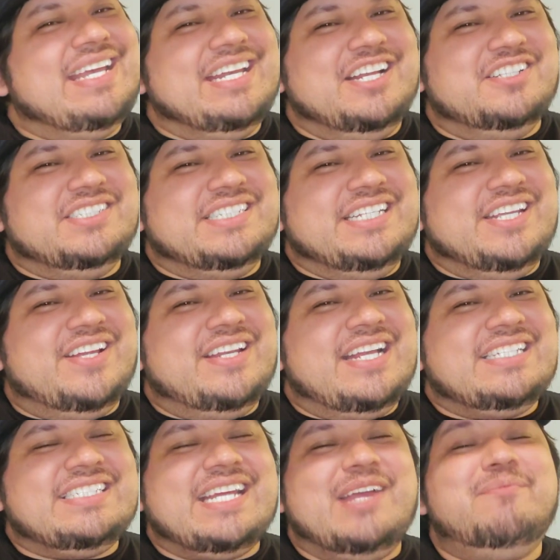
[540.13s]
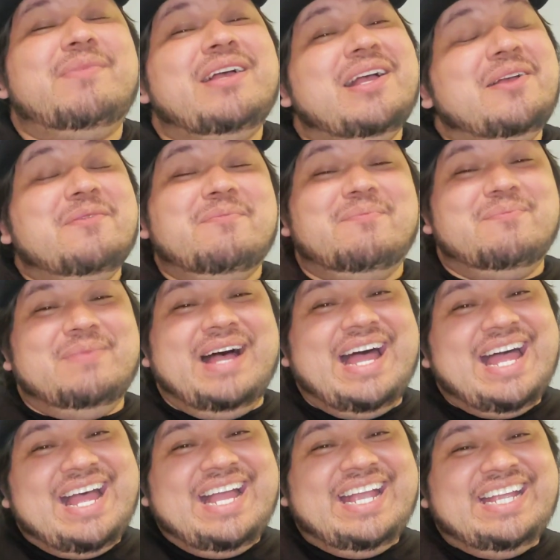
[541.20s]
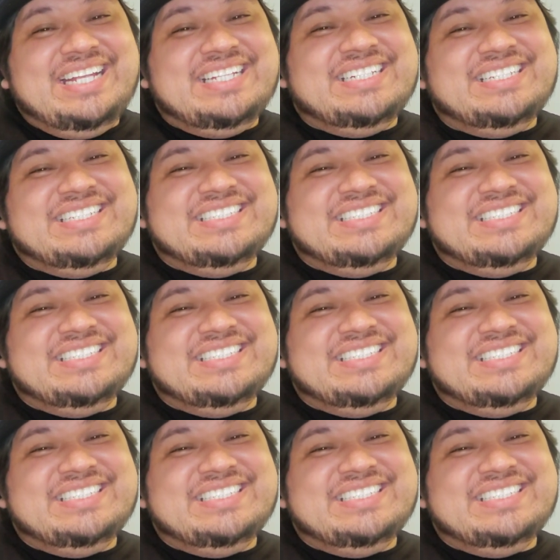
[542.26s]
And I'll see y'all next time. Bye.